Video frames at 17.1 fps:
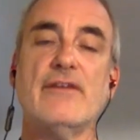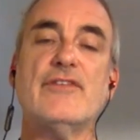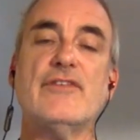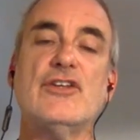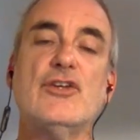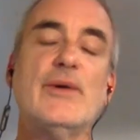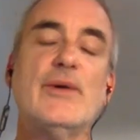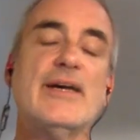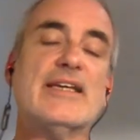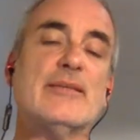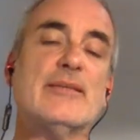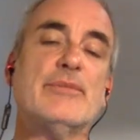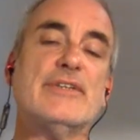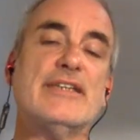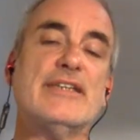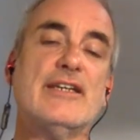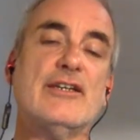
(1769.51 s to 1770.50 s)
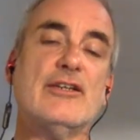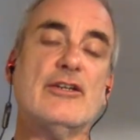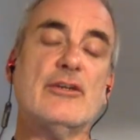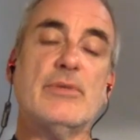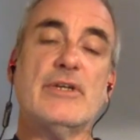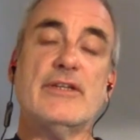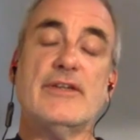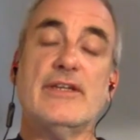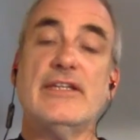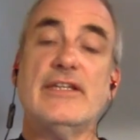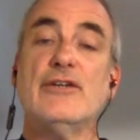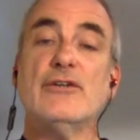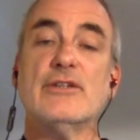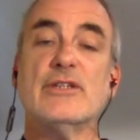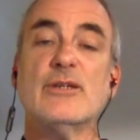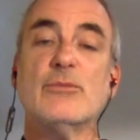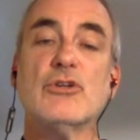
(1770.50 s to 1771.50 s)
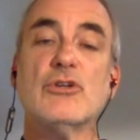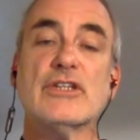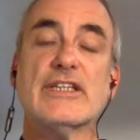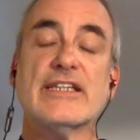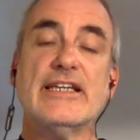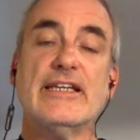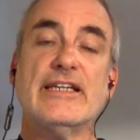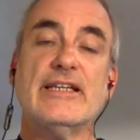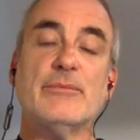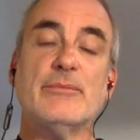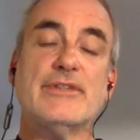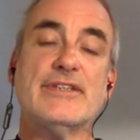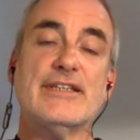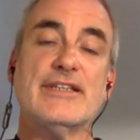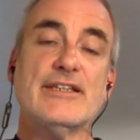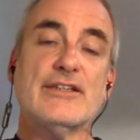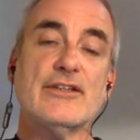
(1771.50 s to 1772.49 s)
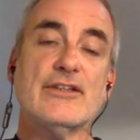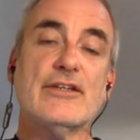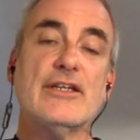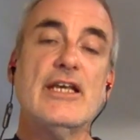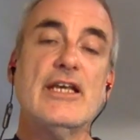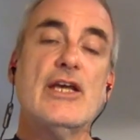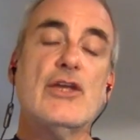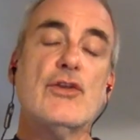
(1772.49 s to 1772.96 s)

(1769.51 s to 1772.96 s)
the US in particular, but the neoliberal state in particular,